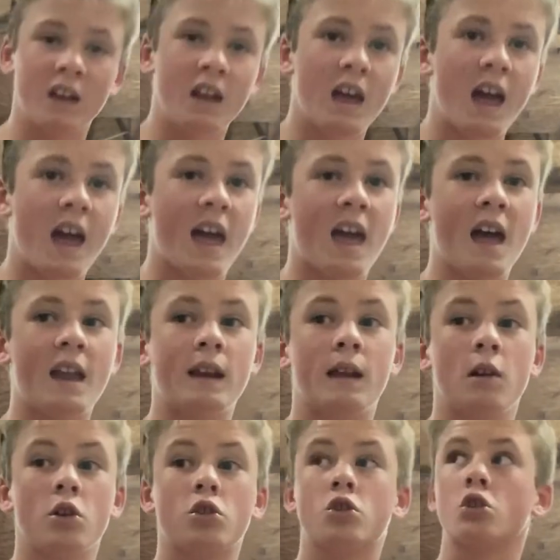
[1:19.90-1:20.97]
And
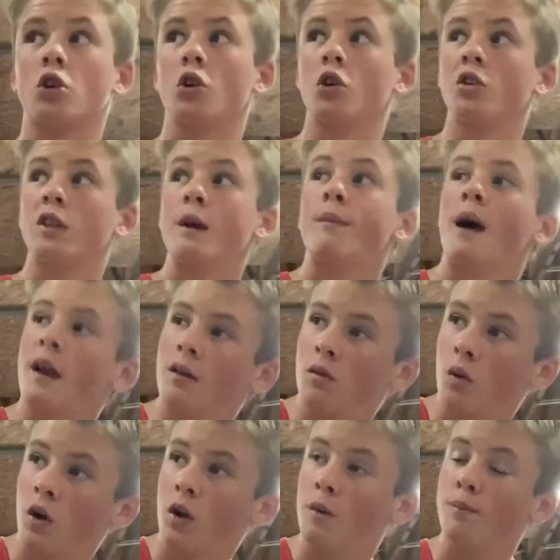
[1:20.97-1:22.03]
sure, they might
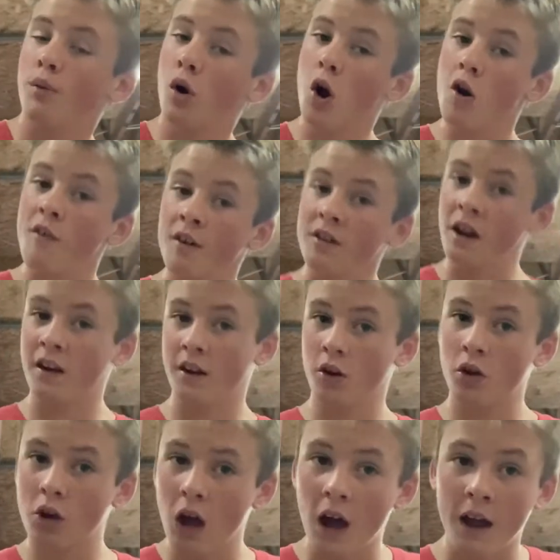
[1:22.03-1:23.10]
work perfect out of your
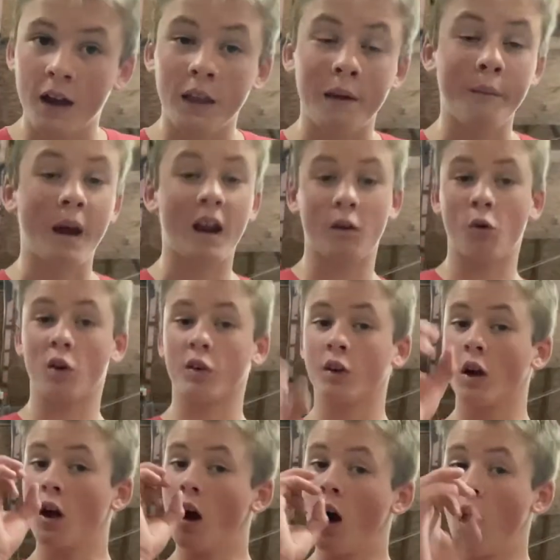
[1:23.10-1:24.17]
gun. They might work
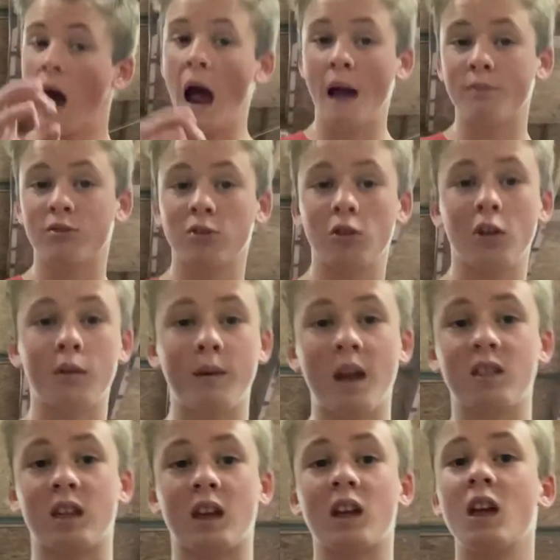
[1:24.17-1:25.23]
absolutely
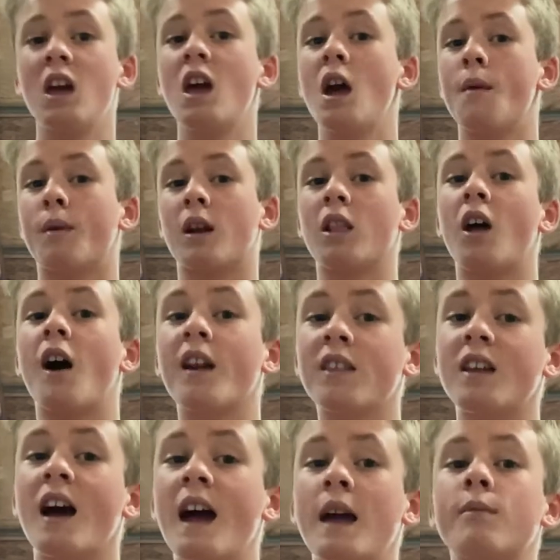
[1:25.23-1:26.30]
amazing. But a lot of
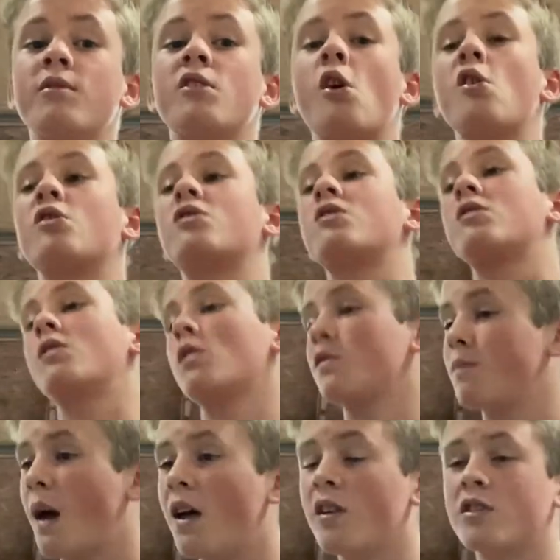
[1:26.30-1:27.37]
times those
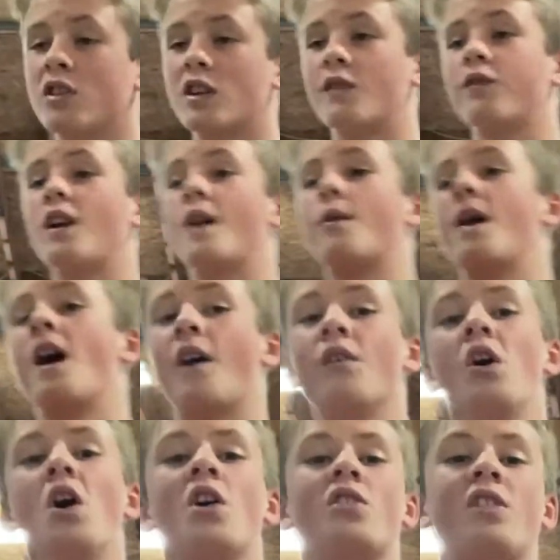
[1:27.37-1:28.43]
pellets are gonna fly way off.
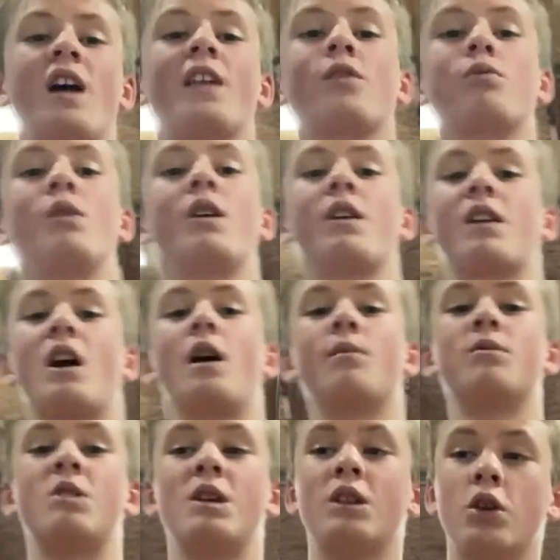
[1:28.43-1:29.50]
So that's where it
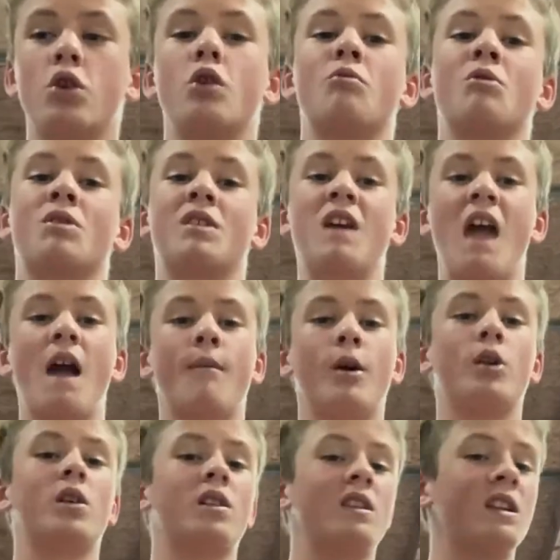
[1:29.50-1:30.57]
comes in good with Gamo,
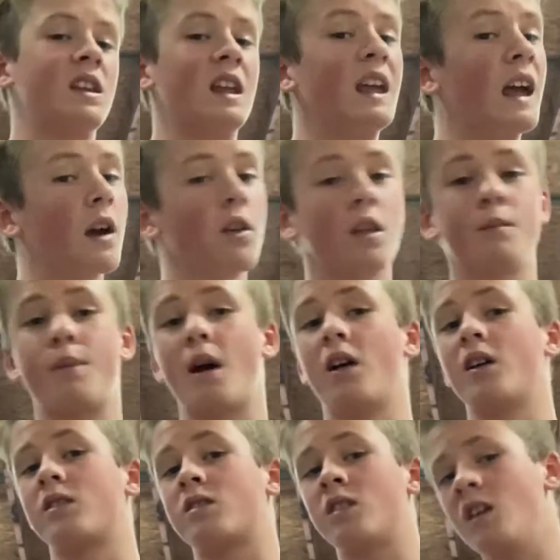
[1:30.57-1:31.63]
because they take care of their
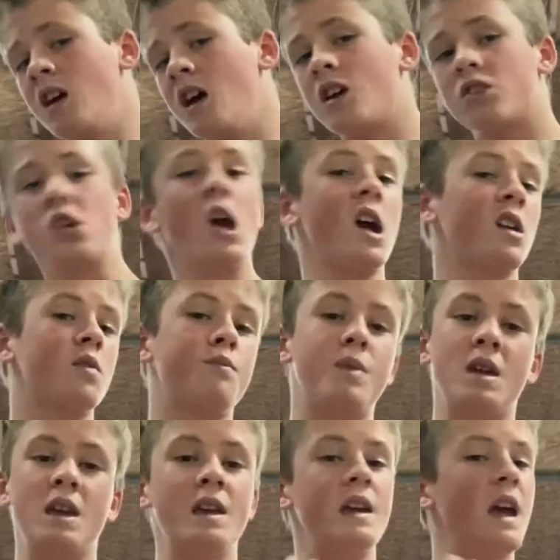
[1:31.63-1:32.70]
pellets.
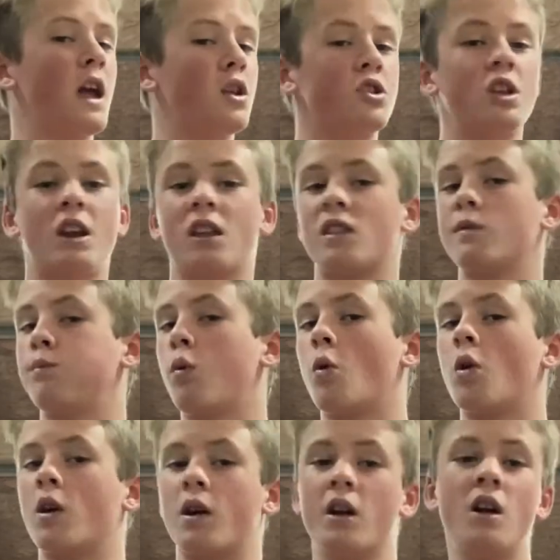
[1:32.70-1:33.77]
JSB, H&N
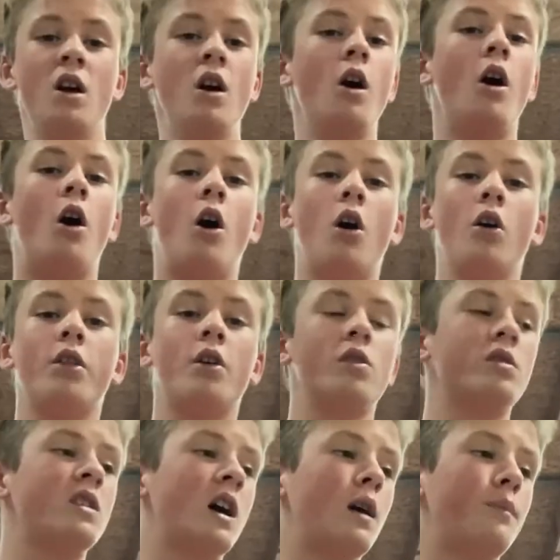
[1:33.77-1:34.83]
Sport, all those
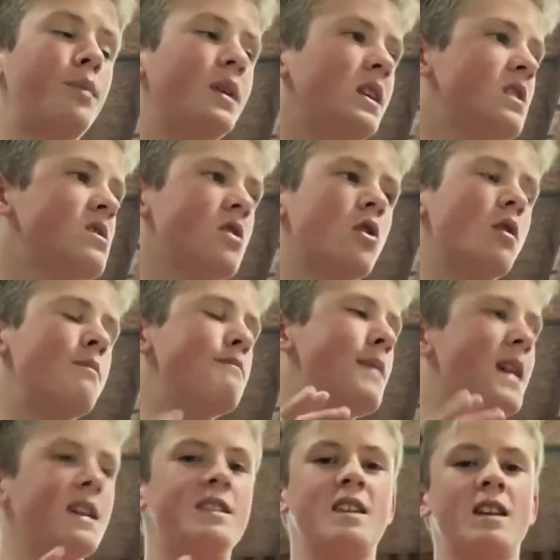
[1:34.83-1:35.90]
companies are
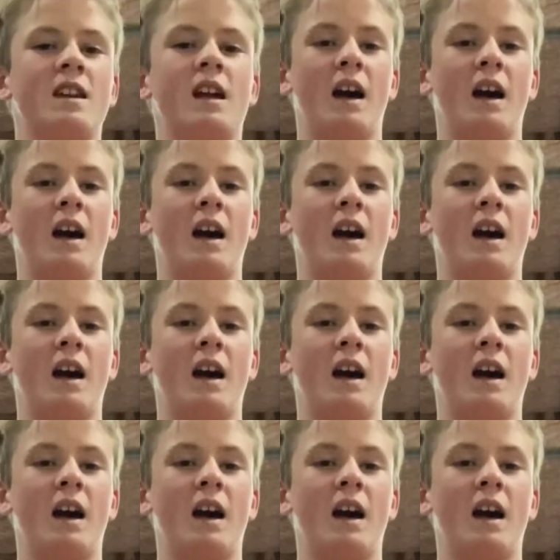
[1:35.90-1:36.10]
amazing.